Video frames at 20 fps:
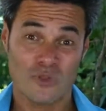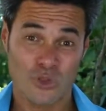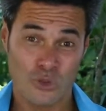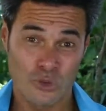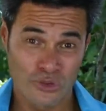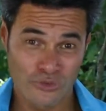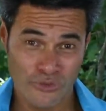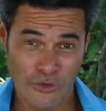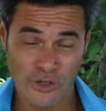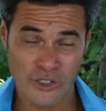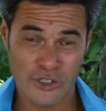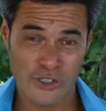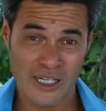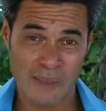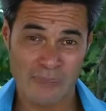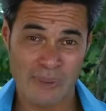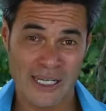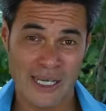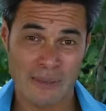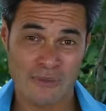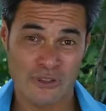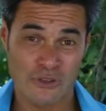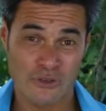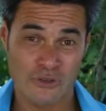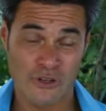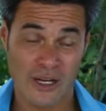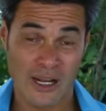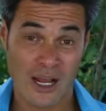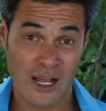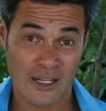who's very good at being able to
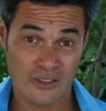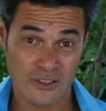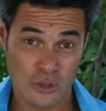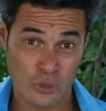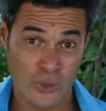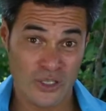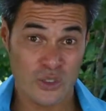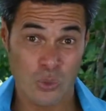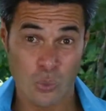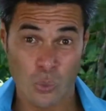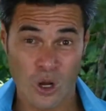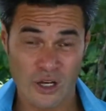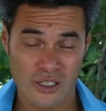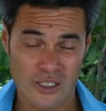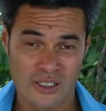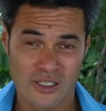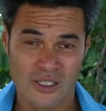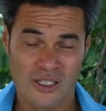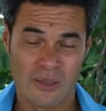ask the question what,